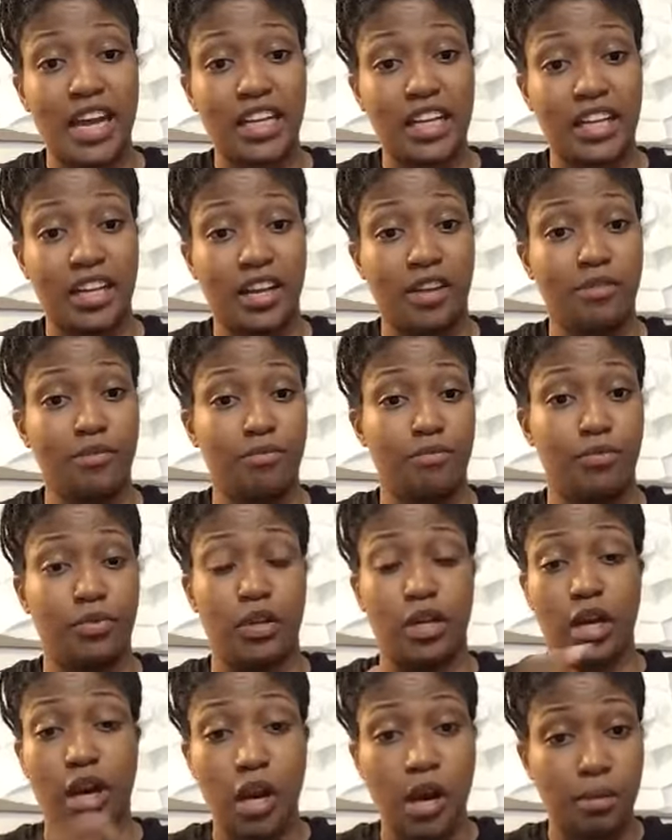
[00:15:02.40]
protecting it.
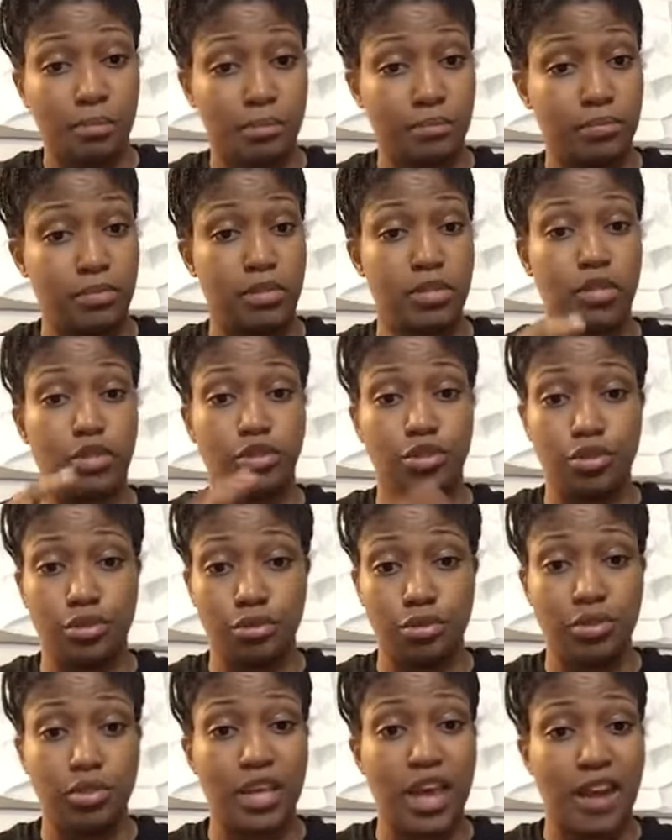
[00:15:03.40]
The gums, the
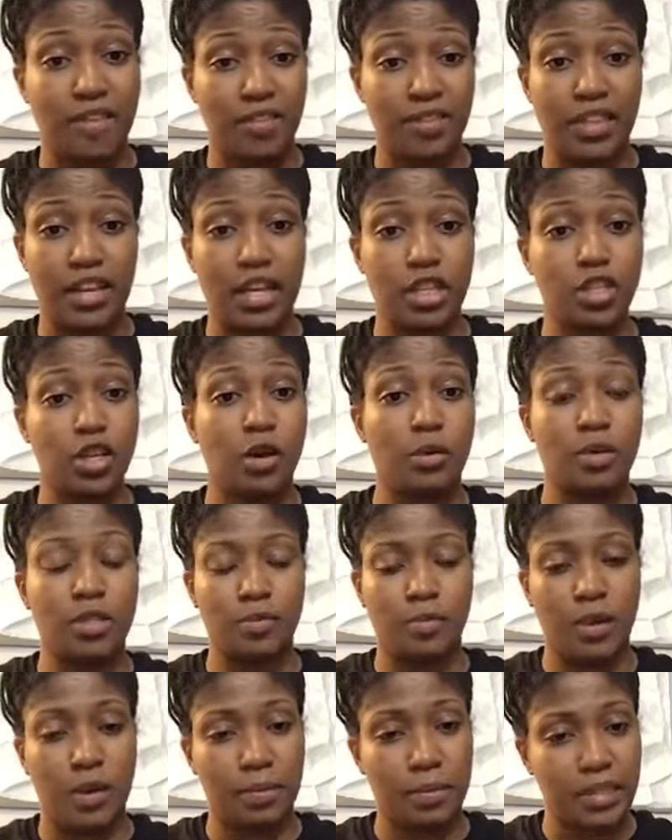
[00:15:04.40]
juice, everything is
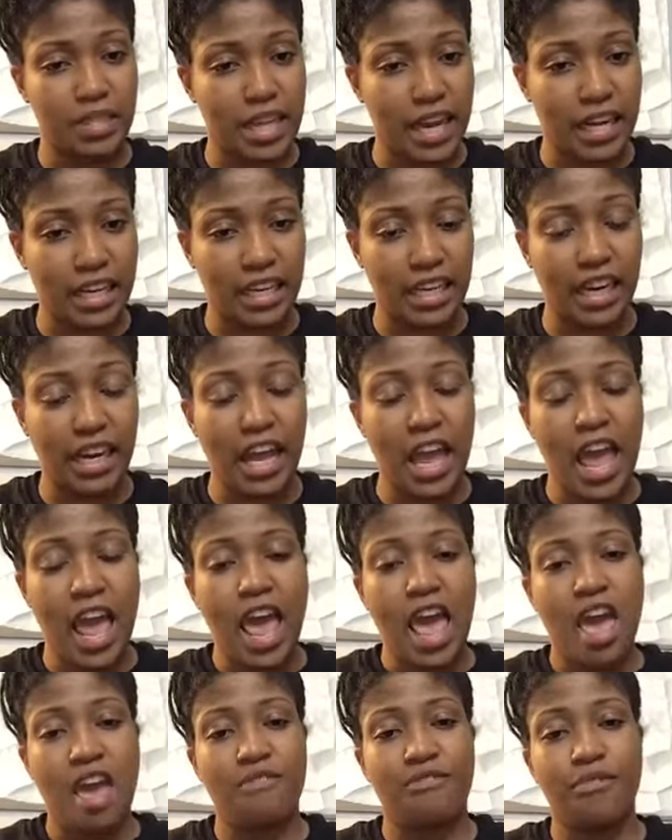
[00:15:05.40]
always being protected.
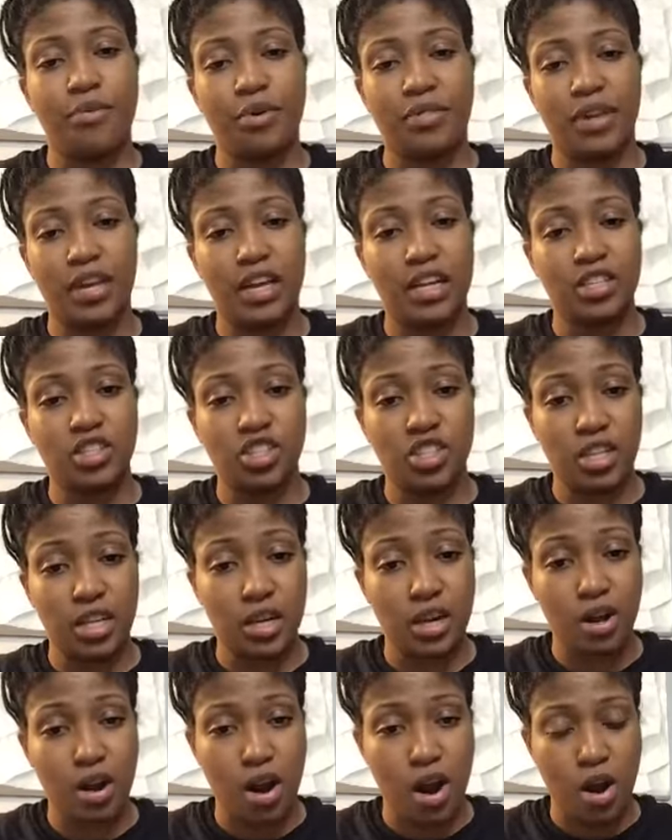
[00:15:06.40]
And for the
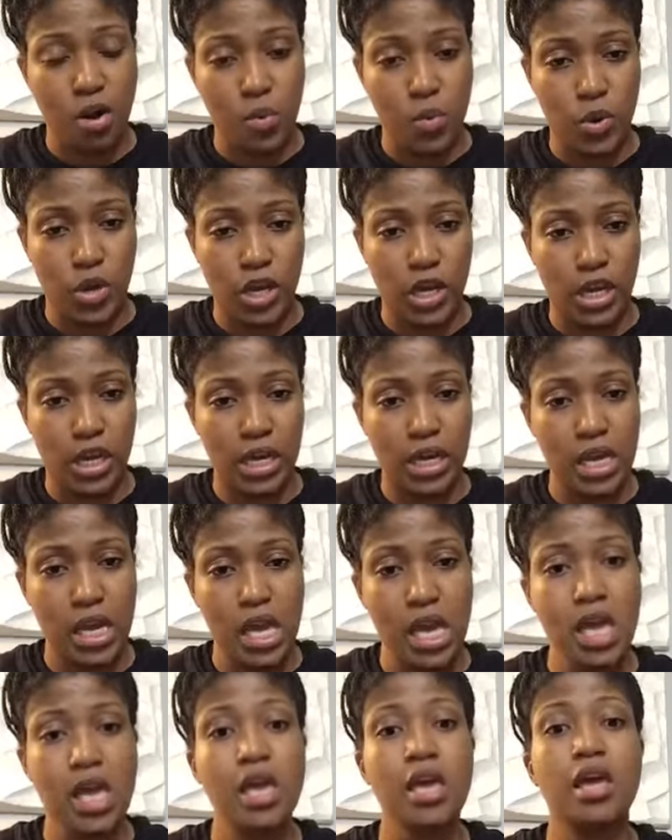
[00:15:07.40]
engineered
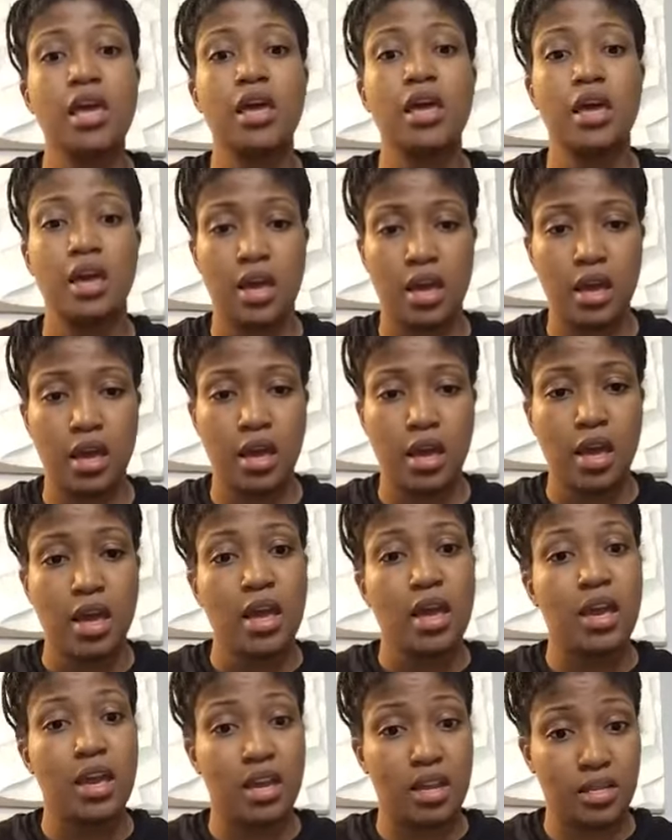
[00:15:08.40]
hardwood,
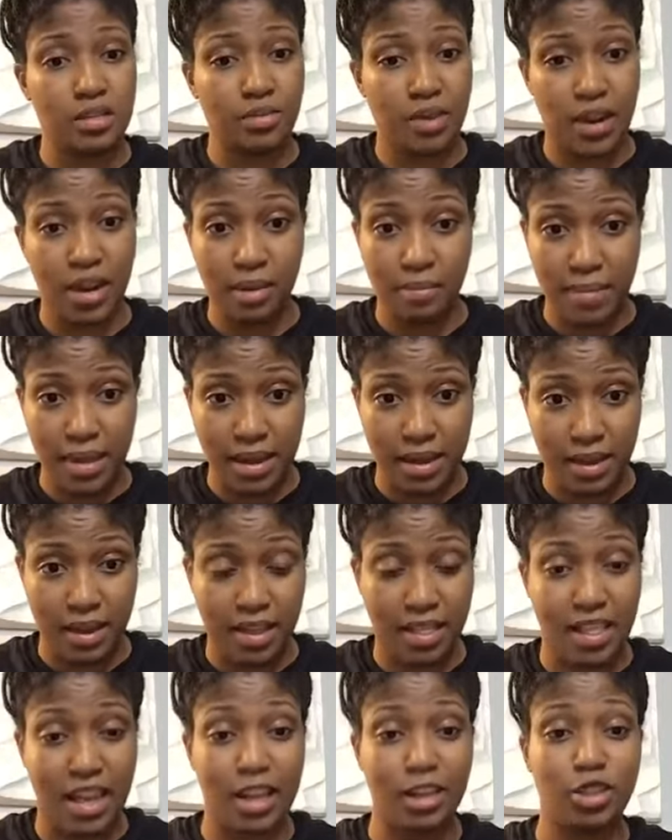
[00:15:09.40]
it is
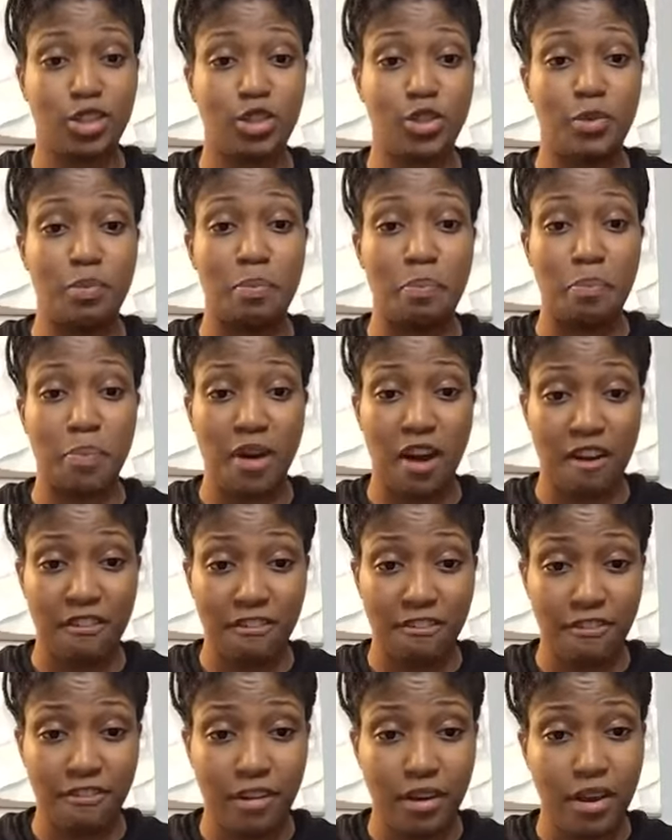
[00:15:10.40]
recommended that you
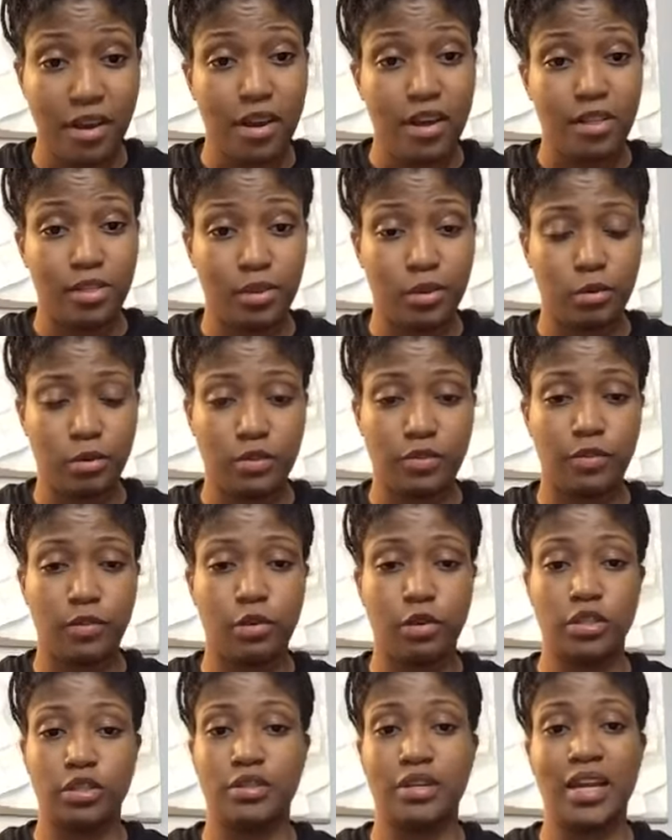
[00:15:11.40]
buff
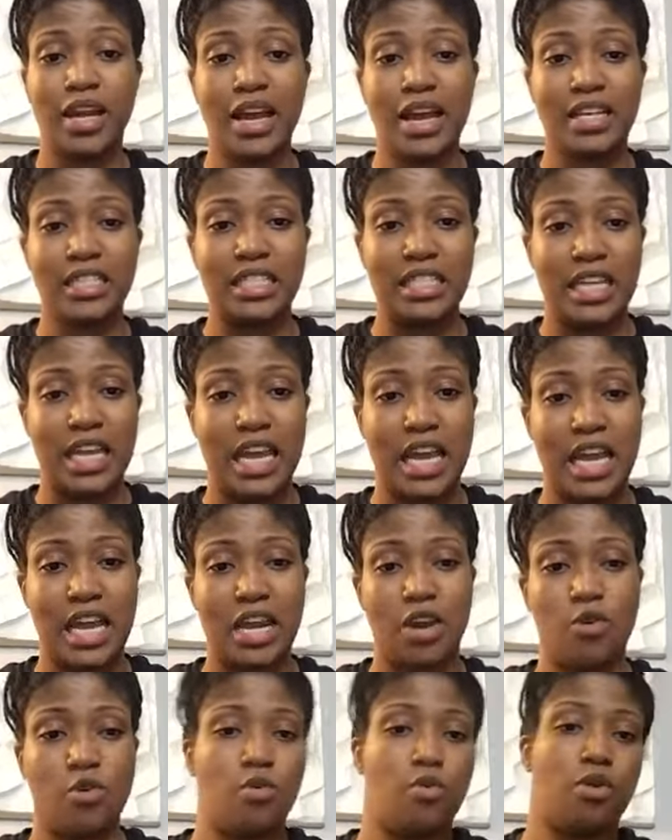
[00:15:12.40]
those floors. You can't
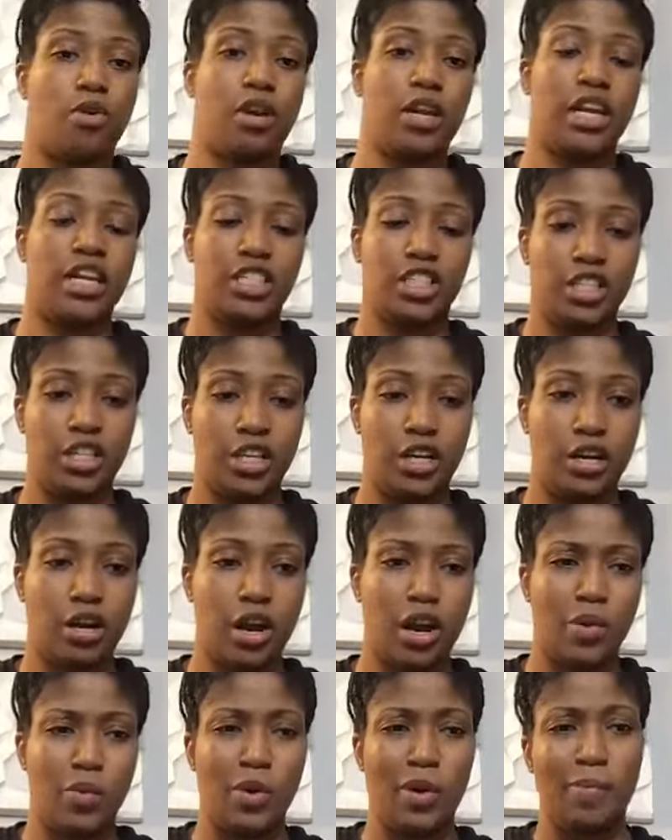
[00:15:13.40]
sand on
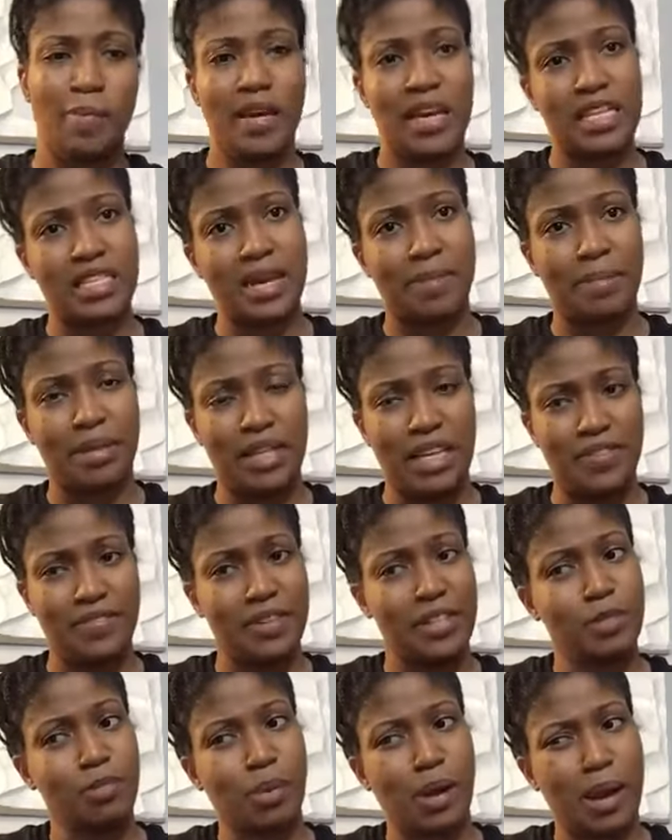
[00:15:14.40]
engineered hardwood because I
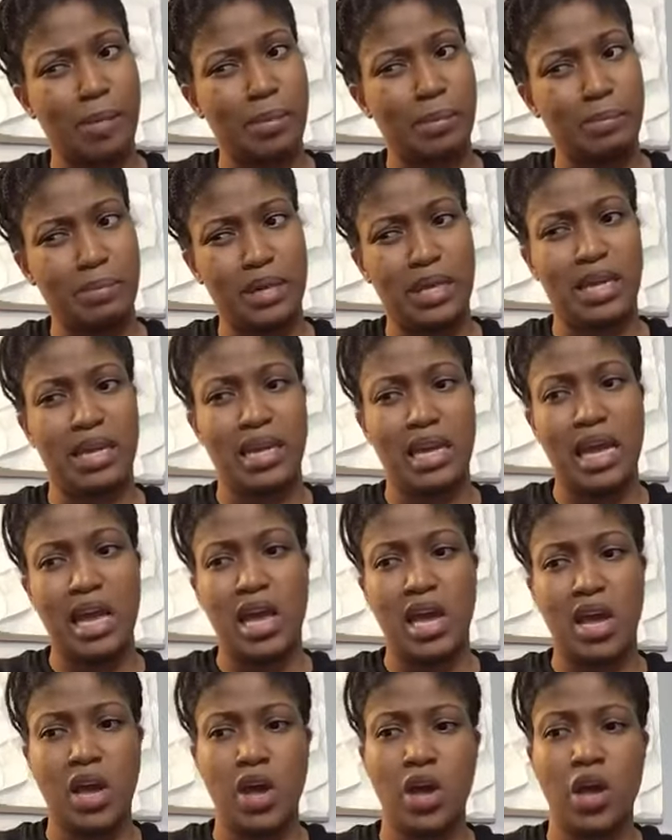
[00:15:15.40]
believe it's probably